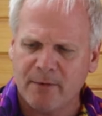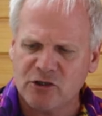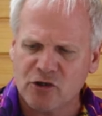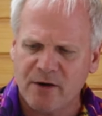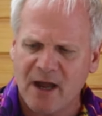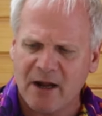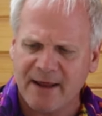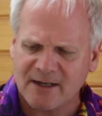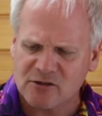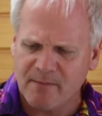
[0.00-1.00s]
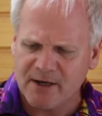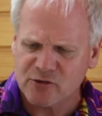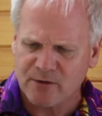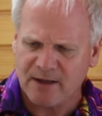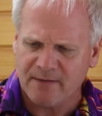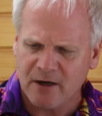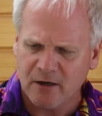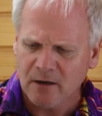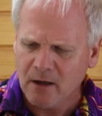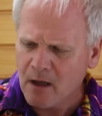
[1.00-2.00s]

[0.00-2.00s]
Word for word: I'm going to show you how to actually measure it in there.